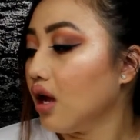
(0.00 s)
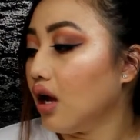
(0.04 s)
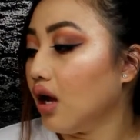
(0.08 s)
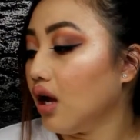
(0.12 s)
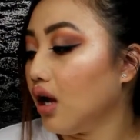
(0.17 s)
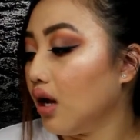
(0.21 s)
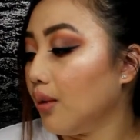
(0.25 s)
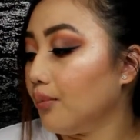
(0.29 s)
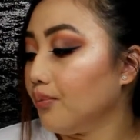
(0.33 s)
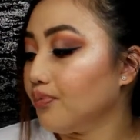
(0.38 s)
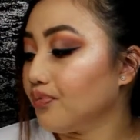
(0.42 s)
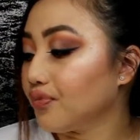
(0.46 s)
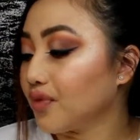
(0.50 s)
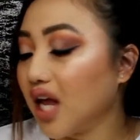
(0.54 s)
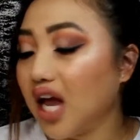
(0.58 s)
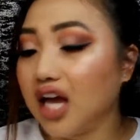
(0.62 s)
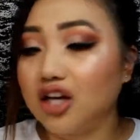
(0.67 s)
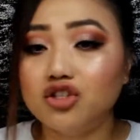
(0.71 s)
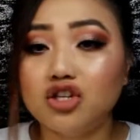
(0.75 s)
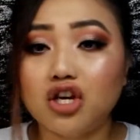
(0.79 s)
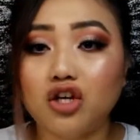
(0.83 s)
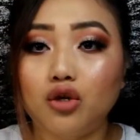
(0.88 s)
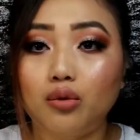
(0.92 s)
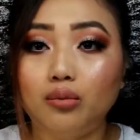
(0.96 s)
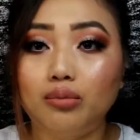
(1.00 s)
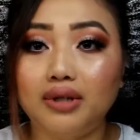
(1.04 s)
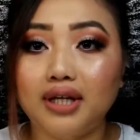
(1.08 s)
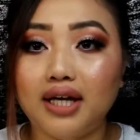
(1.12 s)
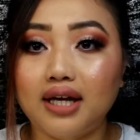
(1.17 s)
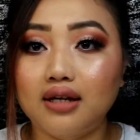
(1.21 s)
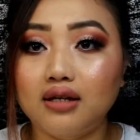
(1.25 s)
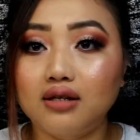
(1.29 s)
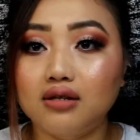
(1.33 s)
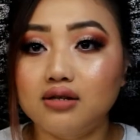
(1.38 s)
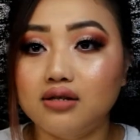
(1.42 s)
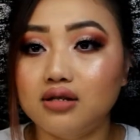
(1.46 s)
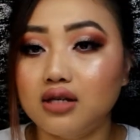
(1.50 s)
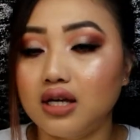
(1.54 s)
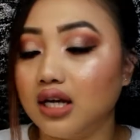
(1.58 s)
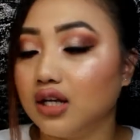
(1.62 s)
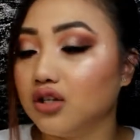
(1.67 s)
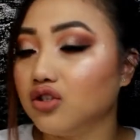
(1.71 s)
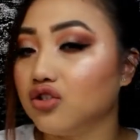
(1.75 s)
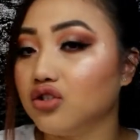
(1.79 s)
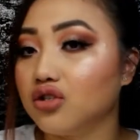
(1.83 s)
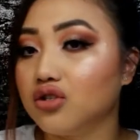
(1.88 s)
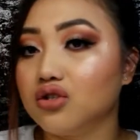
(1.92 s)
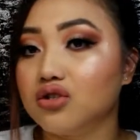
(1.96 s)
um, eyeshadow blends.
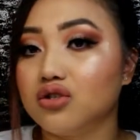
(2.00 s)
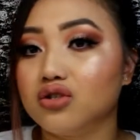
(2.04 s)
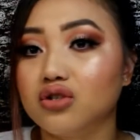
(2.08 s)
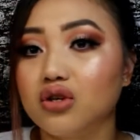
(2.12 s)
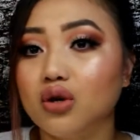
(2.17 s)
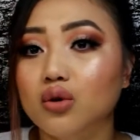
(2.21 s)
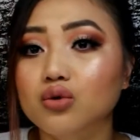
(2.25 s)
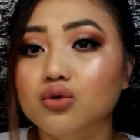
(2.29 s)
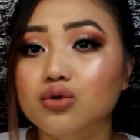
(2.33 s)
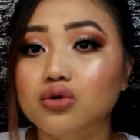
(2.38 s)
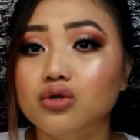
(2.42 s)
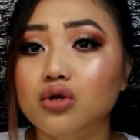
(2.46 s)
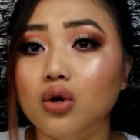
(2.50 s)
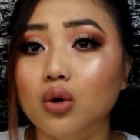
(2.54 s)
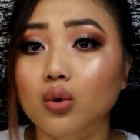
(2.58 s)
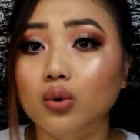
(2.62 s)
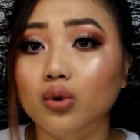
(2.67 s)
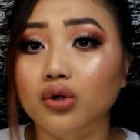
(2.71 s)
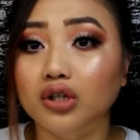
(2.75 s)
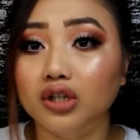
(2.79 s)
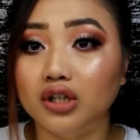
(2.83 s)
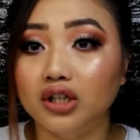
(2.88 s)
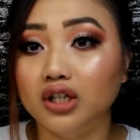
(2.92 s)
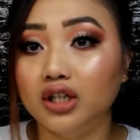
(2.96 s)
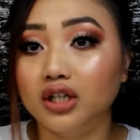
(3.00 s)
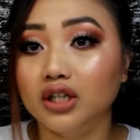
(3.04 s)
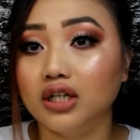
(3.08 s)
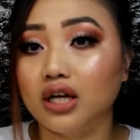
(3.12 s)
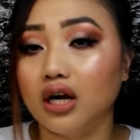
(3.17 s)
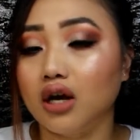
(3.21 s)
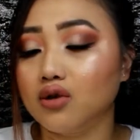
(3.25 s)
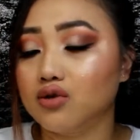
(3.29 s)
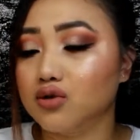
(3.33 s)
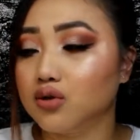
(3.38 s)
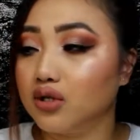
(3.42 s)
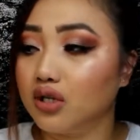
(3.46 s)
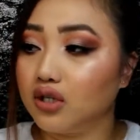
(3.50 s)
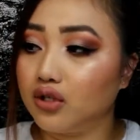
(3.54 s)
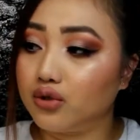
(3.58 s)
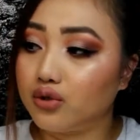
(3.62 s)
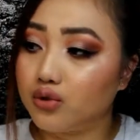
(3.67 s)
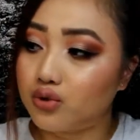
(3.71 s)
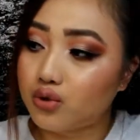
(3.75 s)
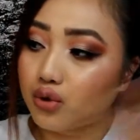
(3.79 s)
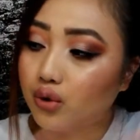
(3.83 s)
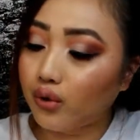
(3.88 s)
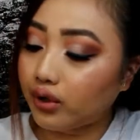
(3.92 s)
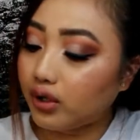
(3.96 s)
It's just so, so good. I also did a
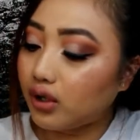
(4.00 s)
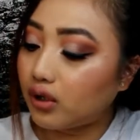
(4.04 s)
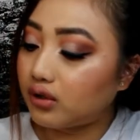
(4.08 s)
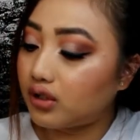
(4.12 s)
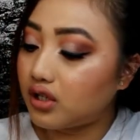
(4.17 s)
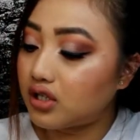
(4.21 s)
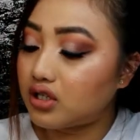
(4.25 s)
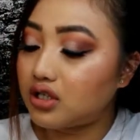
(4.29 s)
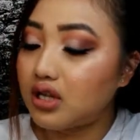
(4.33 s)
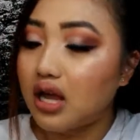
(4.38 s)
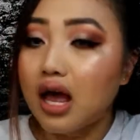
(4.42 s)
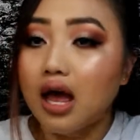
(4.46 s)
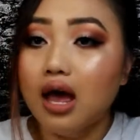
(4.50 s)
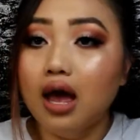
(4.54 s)
tutorial on this